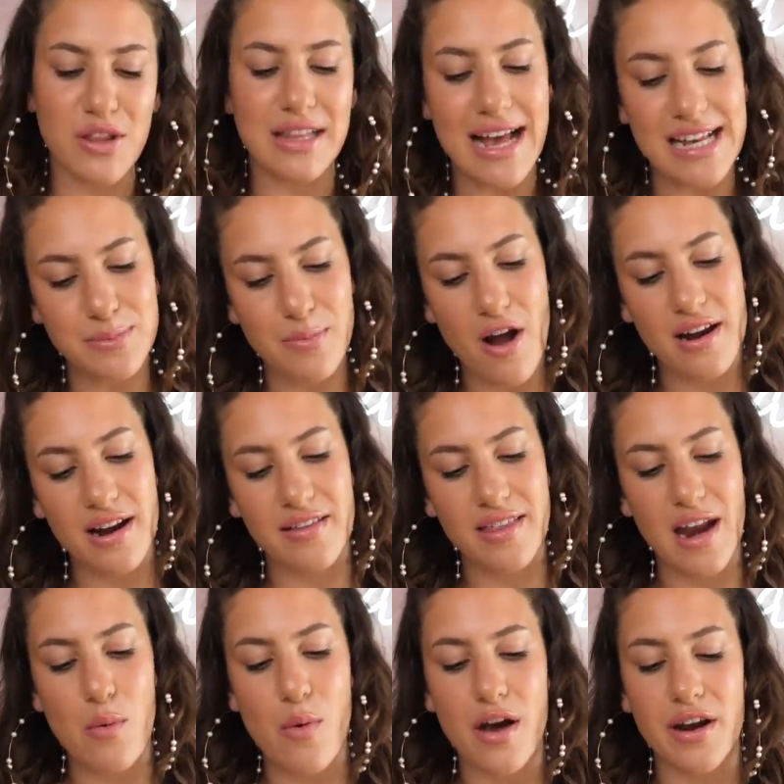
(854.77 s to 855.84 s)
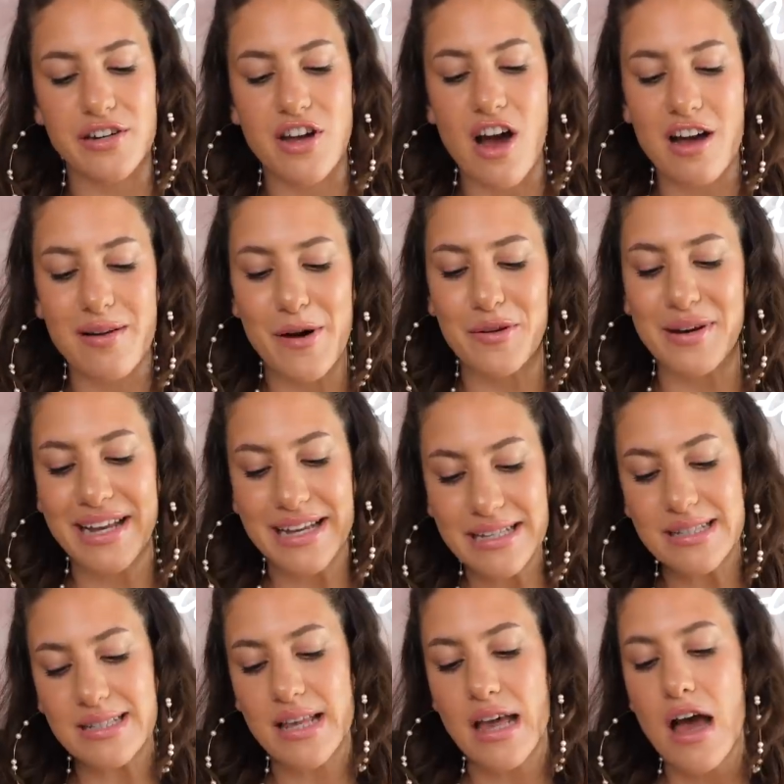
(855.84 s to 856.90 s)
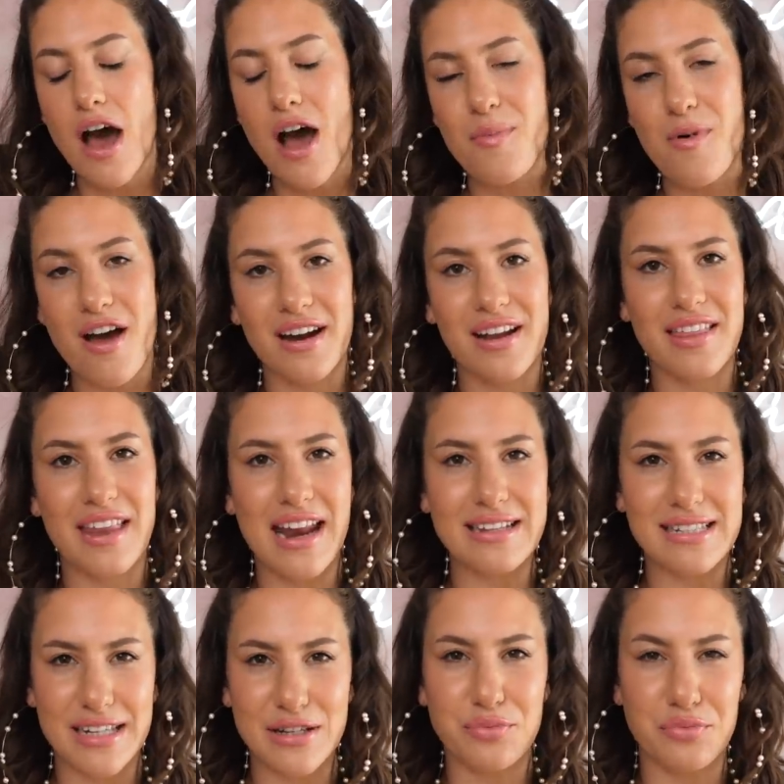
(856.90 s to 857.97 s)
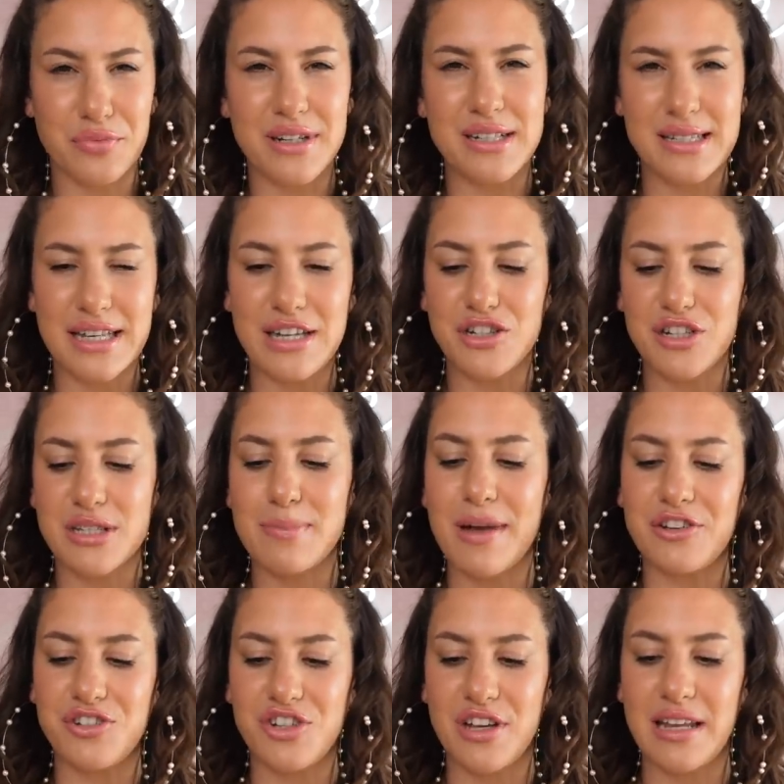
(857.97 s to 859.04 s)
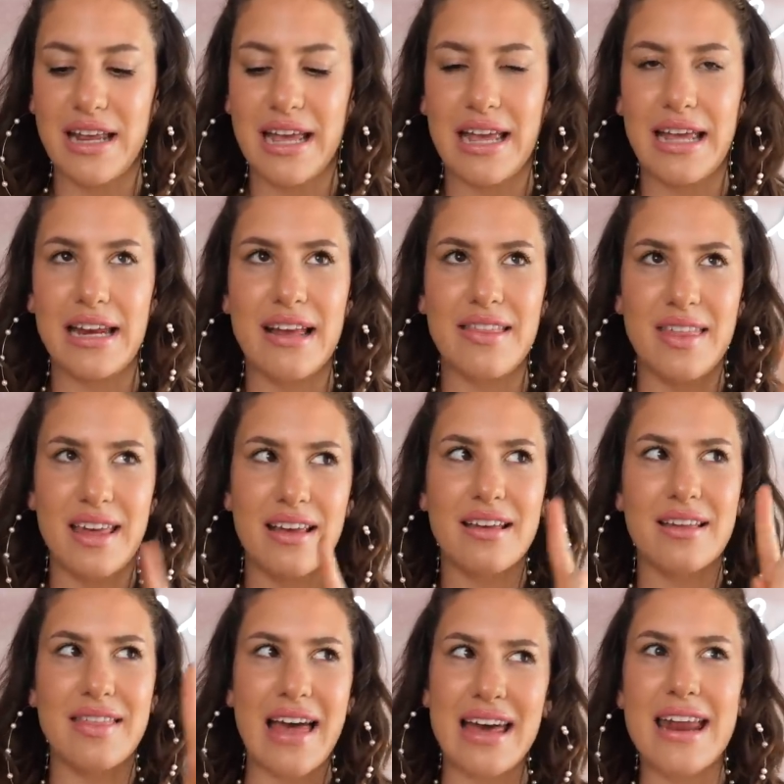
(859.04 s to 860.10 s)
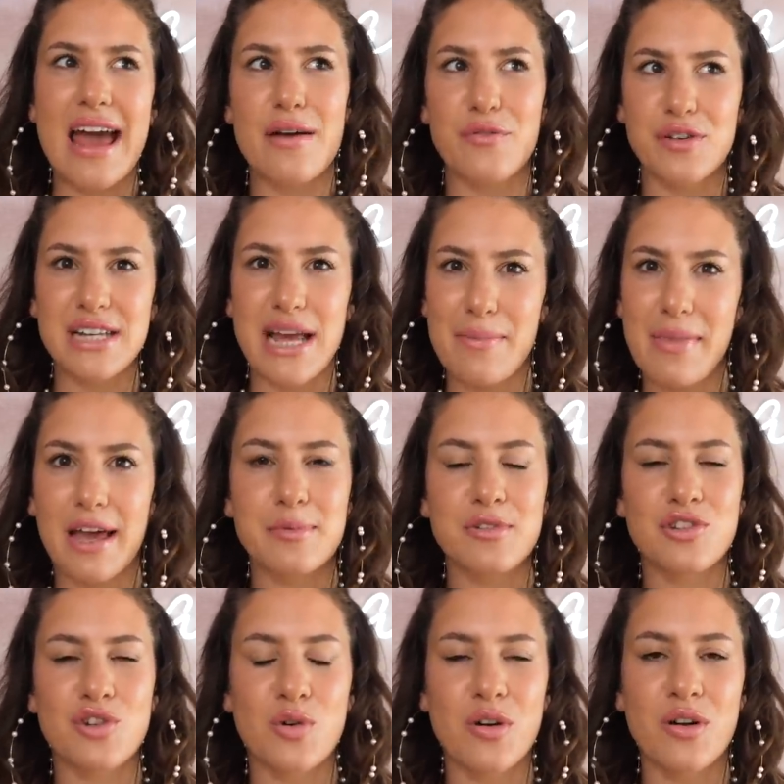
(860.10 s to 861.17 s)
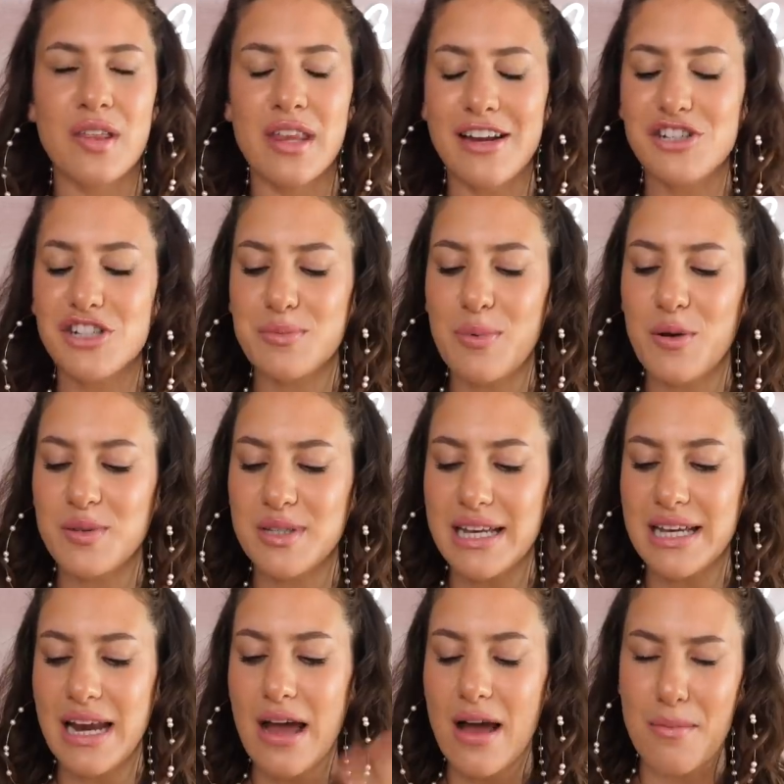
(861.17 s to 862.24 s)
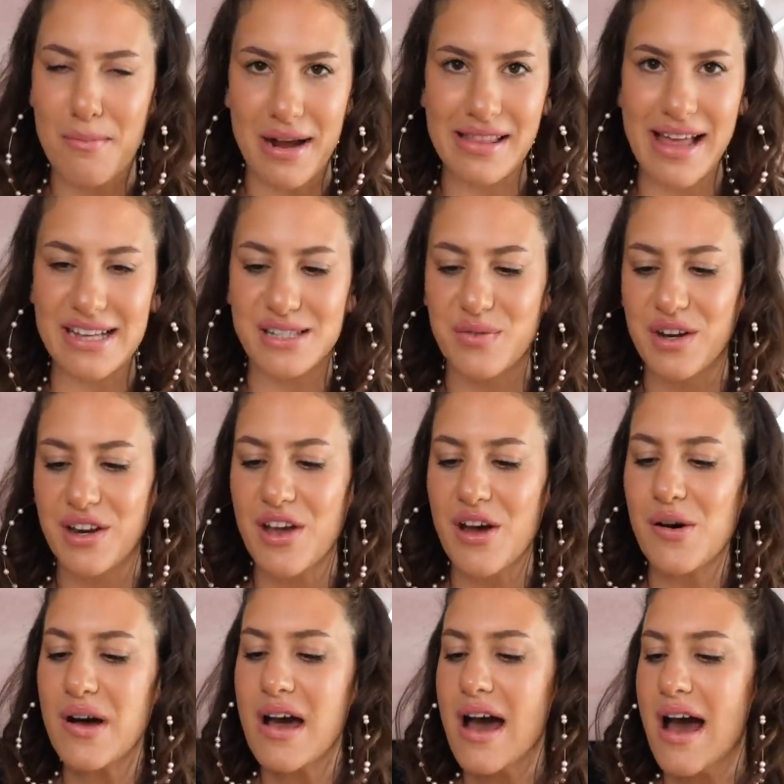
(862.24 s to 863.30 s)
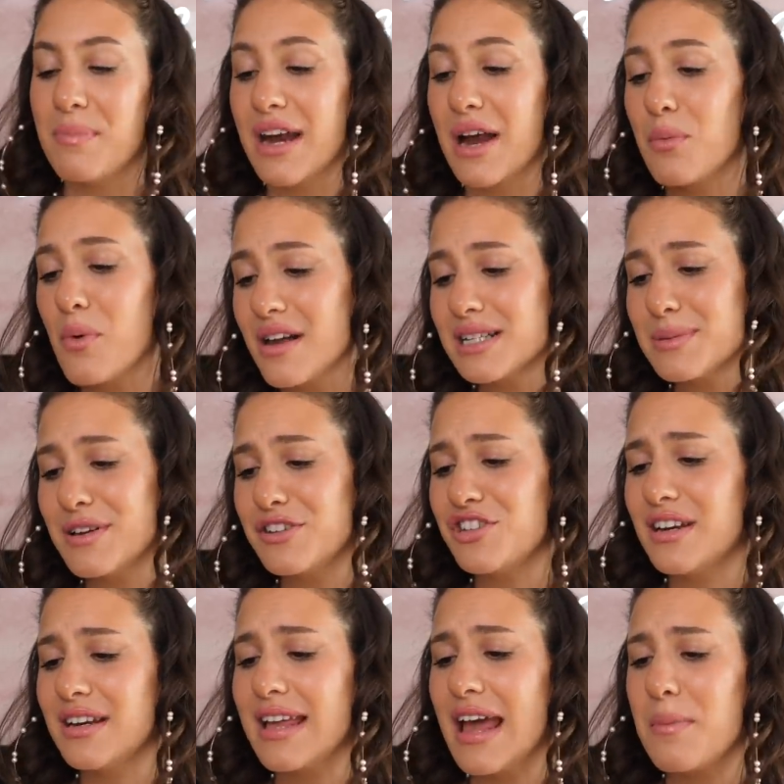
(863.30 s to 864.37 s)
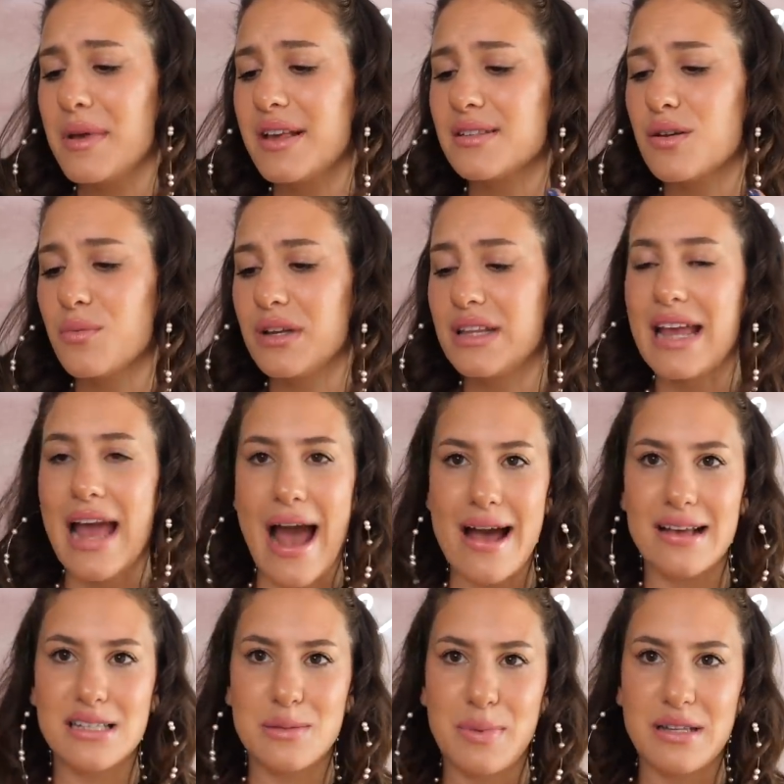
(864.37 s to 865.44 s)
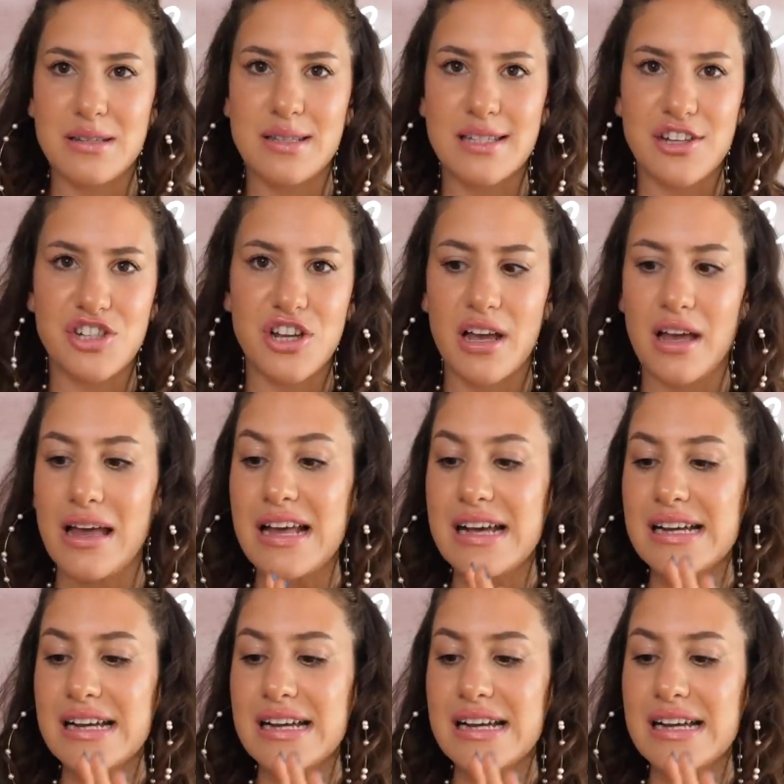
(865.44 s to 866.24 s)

the last product that I wanna talk about is a product that I did recently just mention in I think that everyday makeup tutorial that I just posted, my last video. But I wanted to mention it again because it really has been such a